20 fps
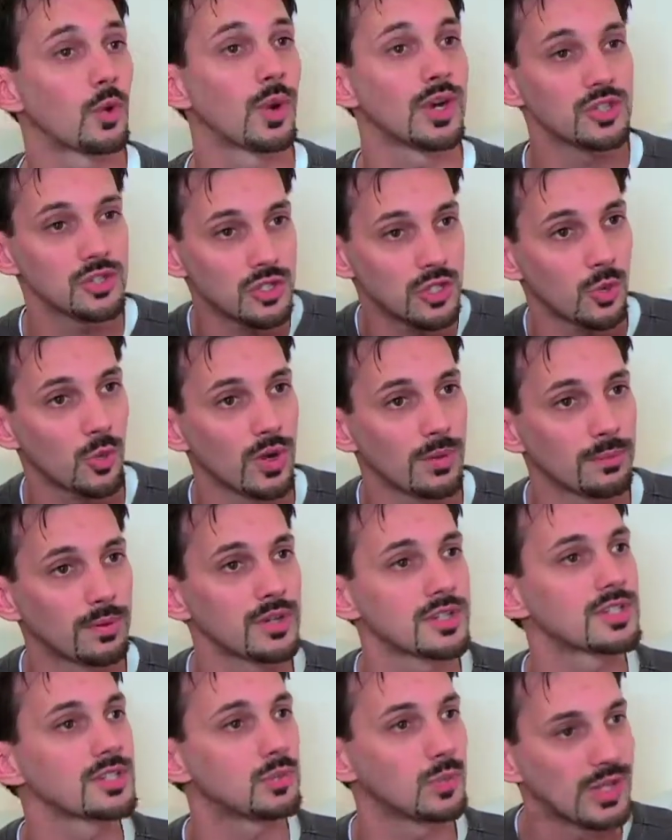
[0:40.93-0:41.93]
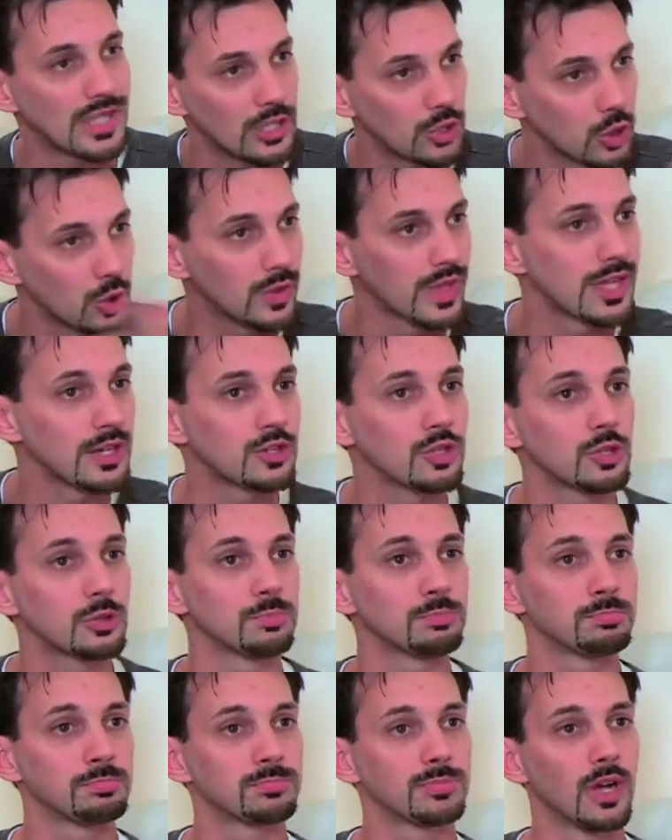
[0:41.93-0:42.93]
question to one person, we can do that too.
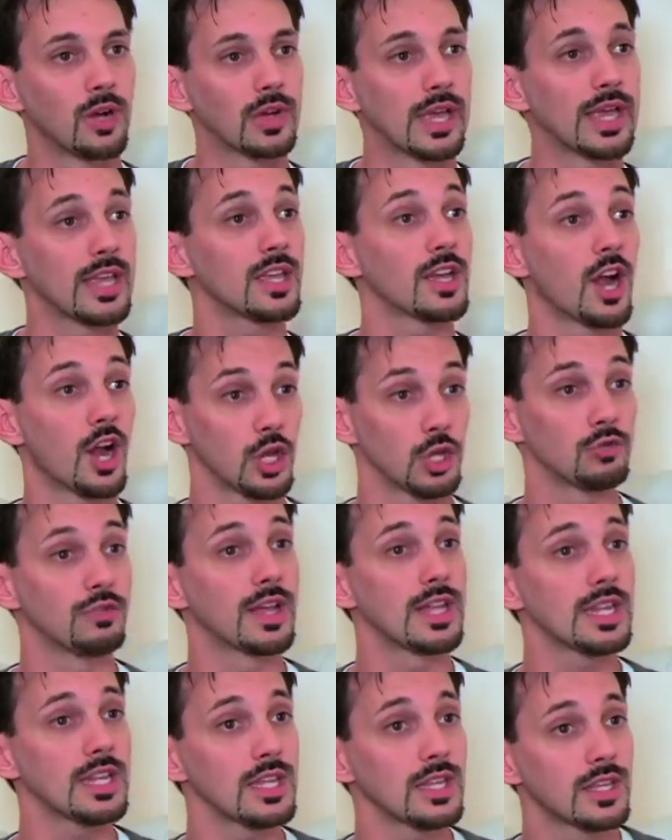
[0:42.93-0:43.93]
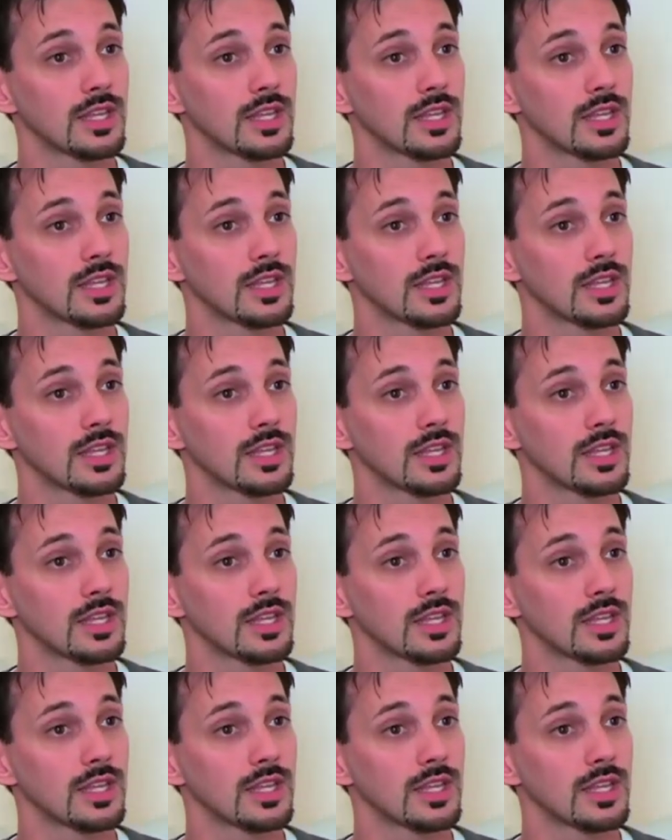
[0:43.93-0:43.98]
Okay? Are you ready?